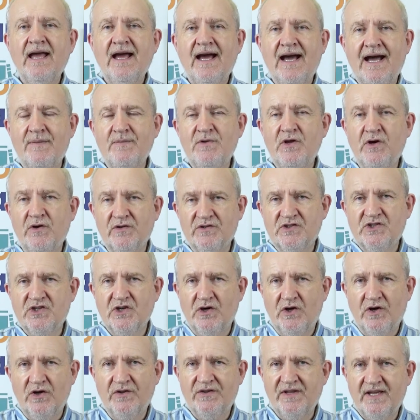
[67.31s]
I'm not
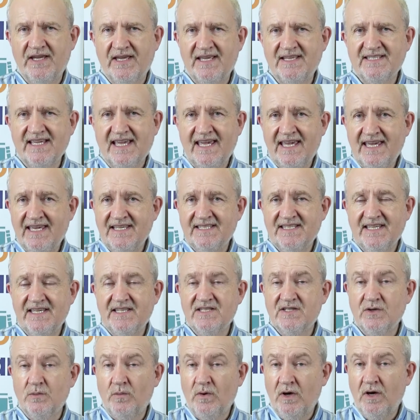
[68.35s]
sure that it's easy
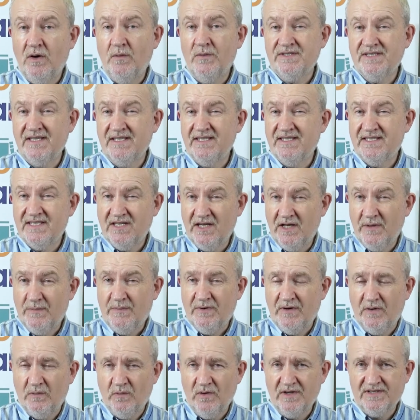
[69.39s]
to always
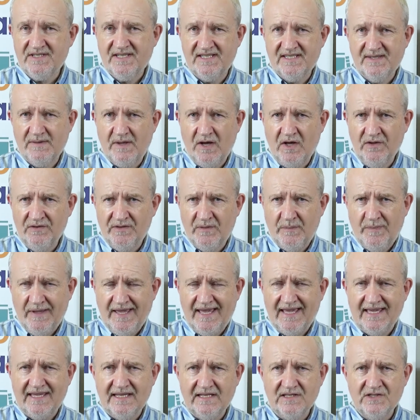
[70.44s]
interpret what is on the
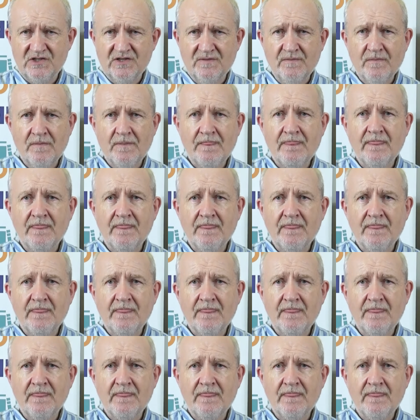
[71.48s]
page.